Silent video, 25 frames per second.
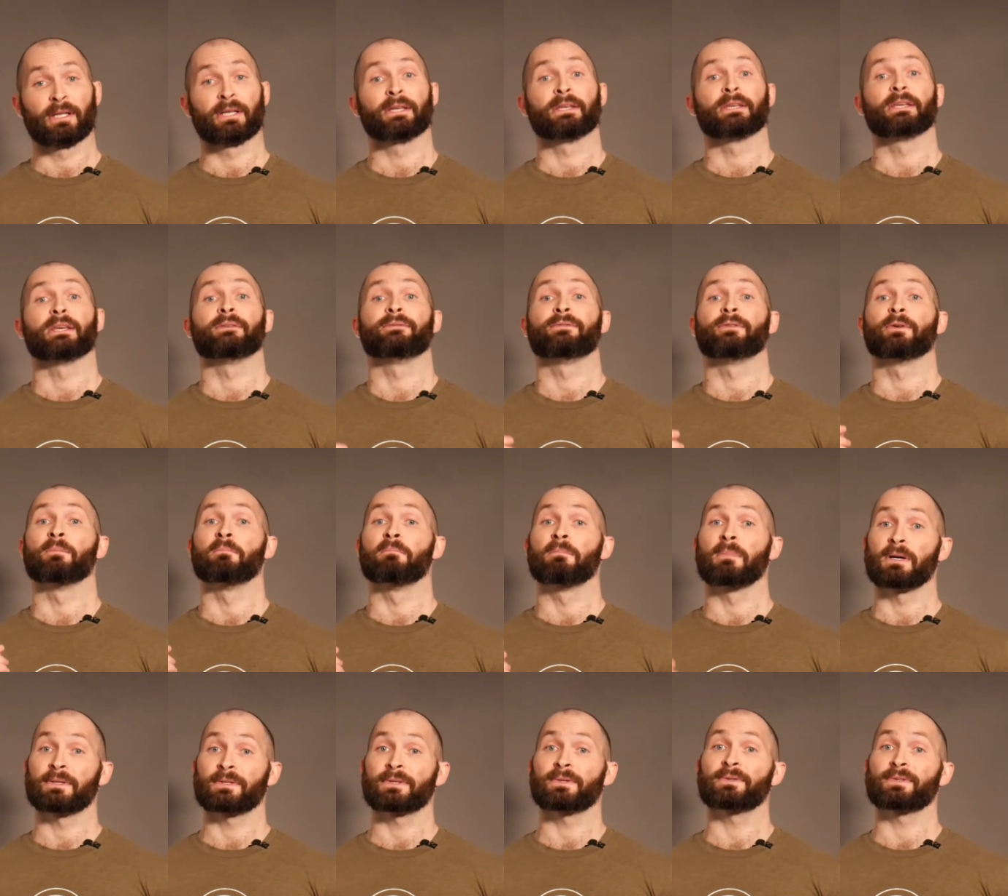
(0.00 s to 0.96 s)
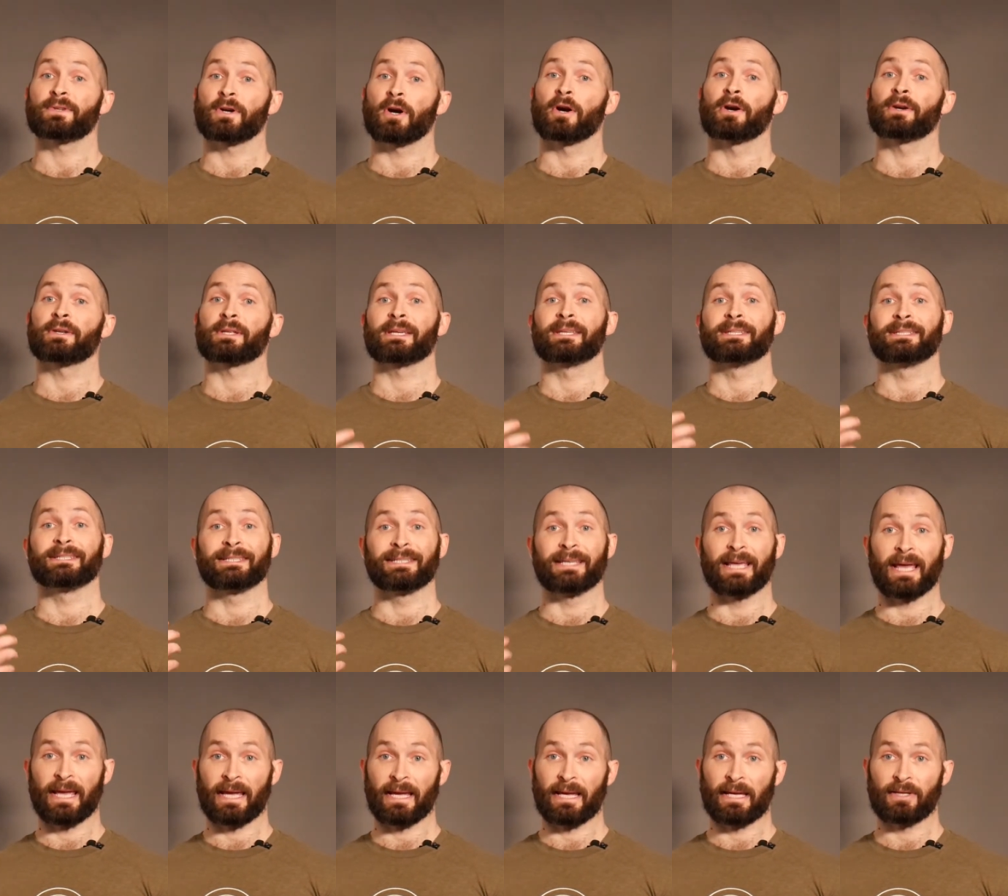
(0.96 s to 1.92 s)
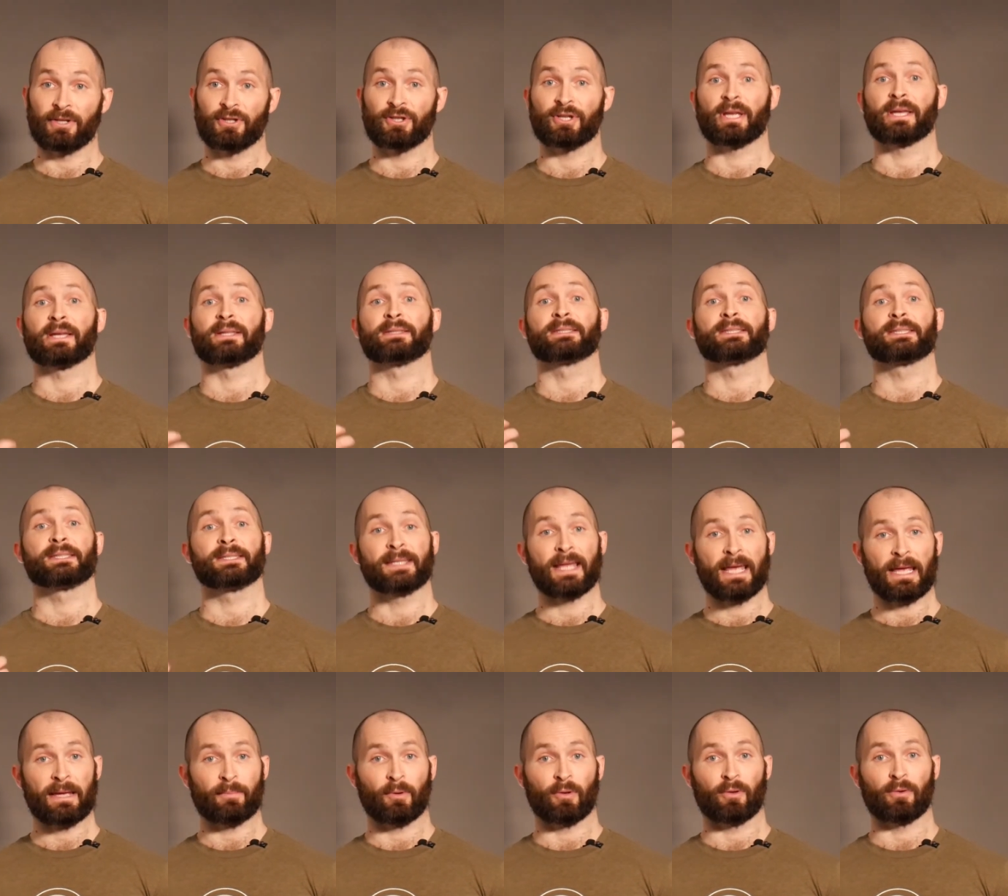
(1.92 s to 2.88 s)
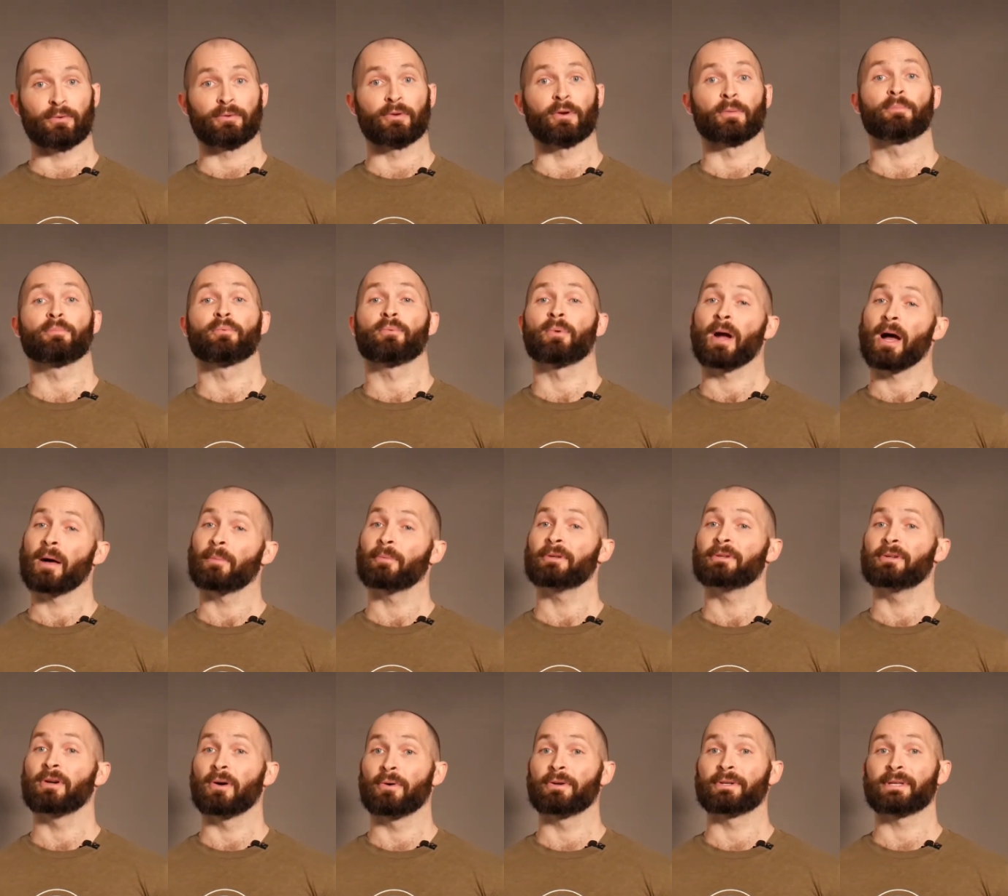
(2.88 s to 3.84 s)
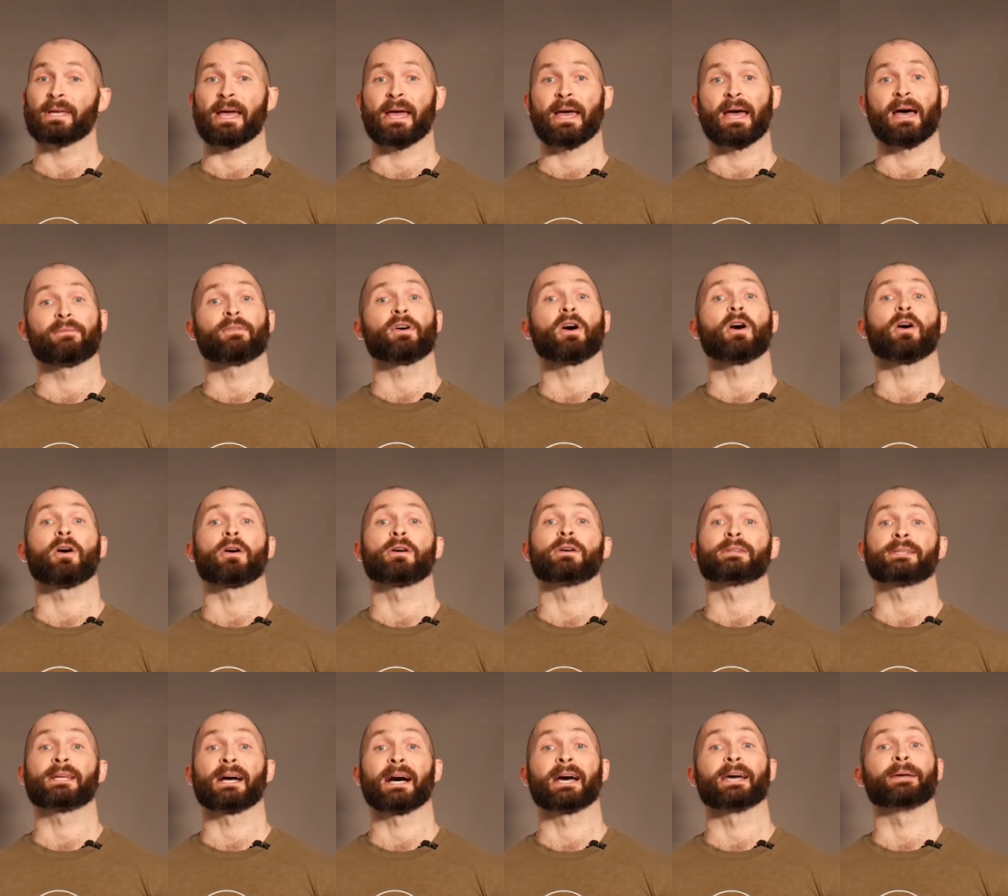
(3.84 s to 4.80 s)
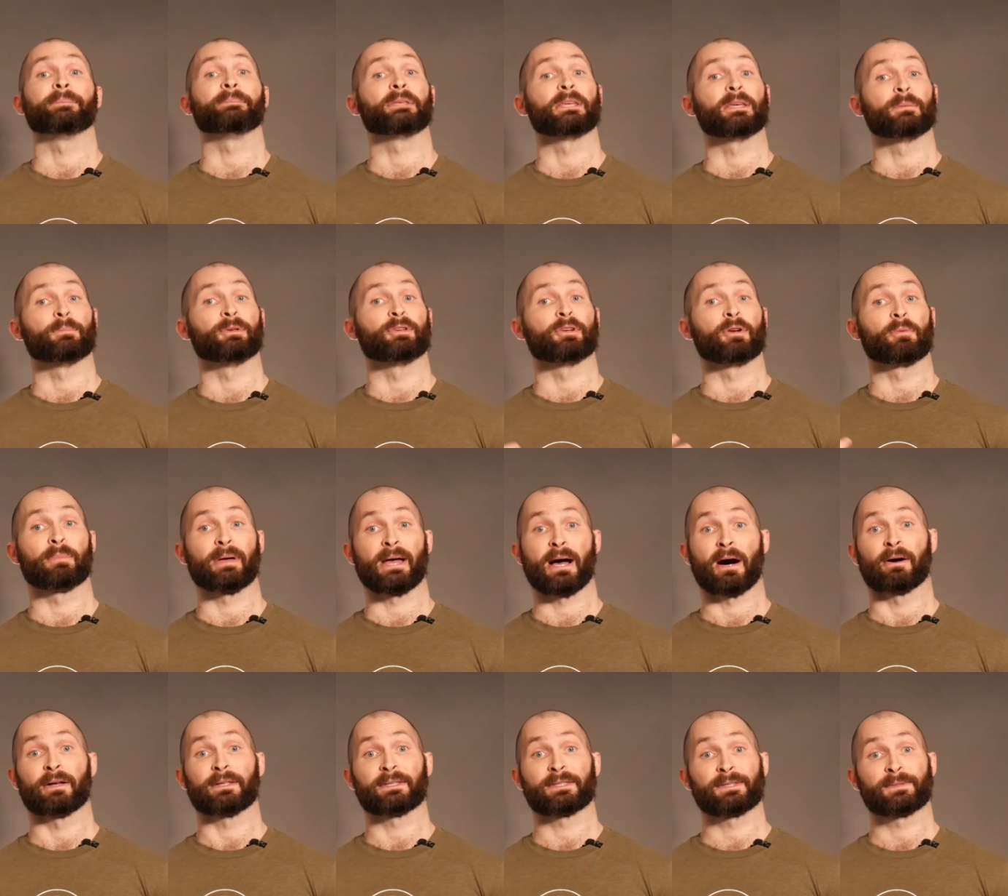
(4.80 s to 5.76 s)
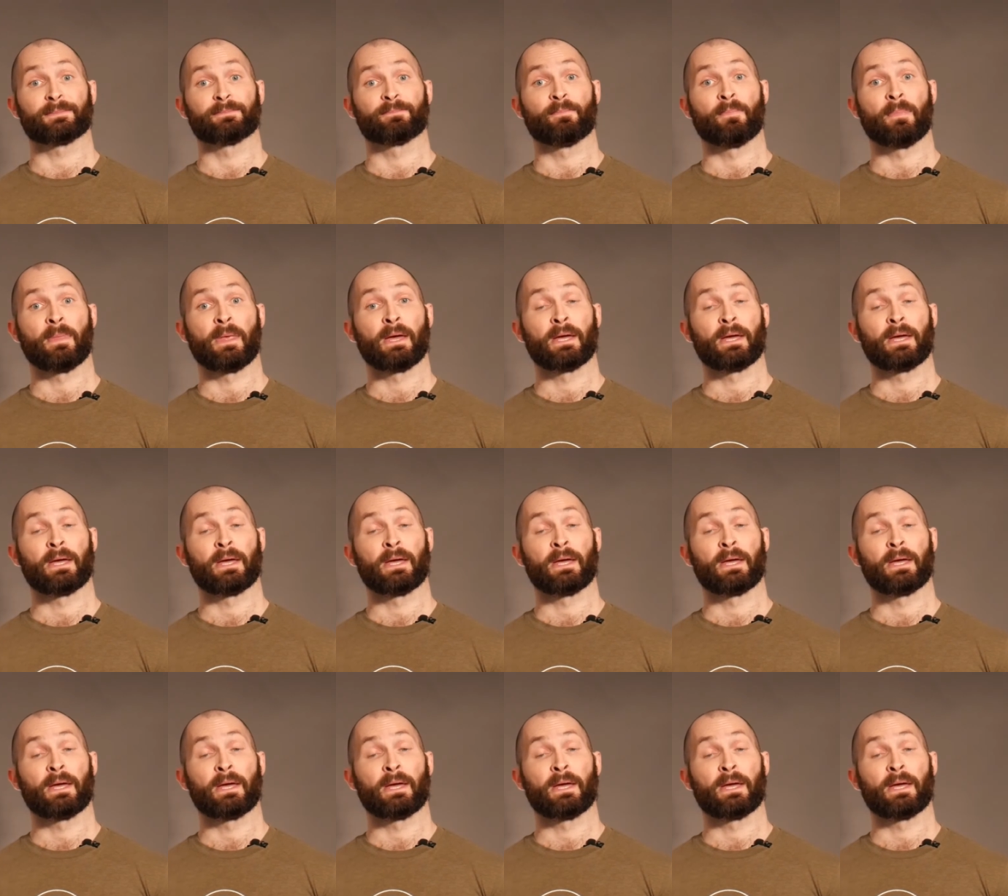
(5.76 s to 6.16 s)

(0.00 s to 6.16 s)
If your muscles aren't engaged and stable, you're probably going to have a hard time keeping your balance.